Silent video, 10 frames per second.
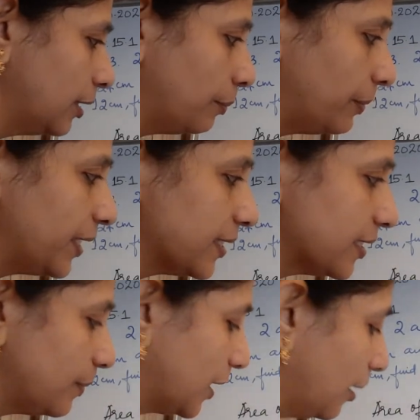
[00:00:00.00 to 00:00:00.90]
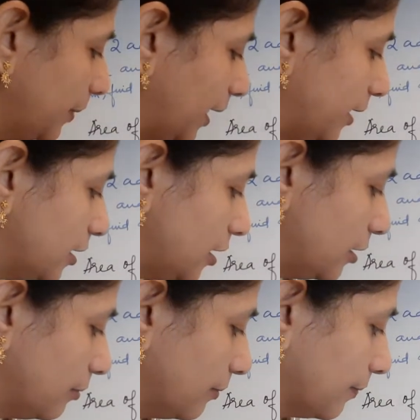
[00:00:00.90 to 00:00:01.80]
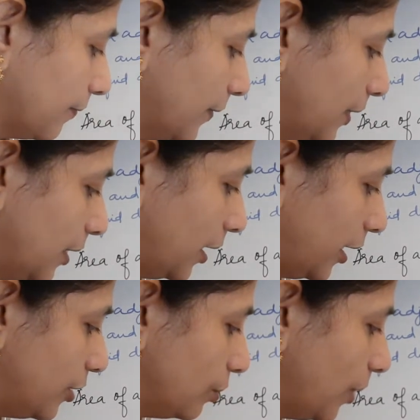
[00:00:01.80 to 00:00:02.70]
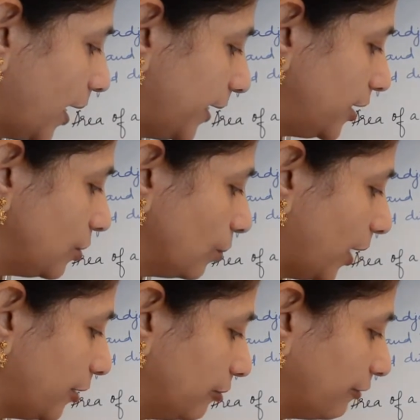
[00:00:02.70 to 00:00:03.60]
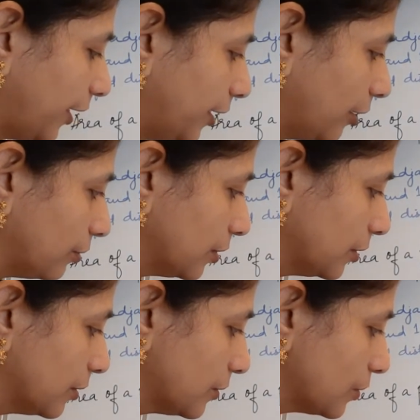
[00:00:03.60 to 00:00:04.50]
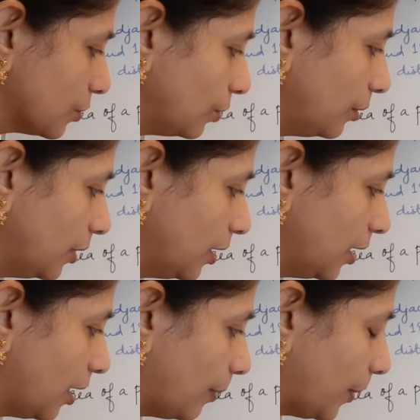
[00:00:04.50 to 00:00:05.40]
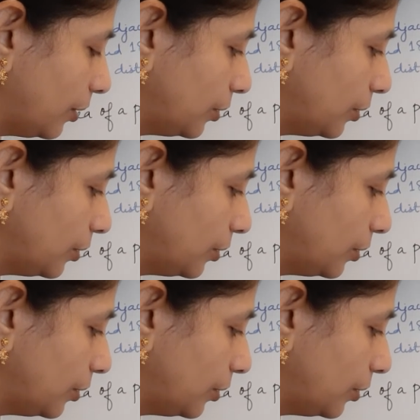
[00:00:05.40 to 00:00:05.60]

Base has become 18 into height you have to find out. So upon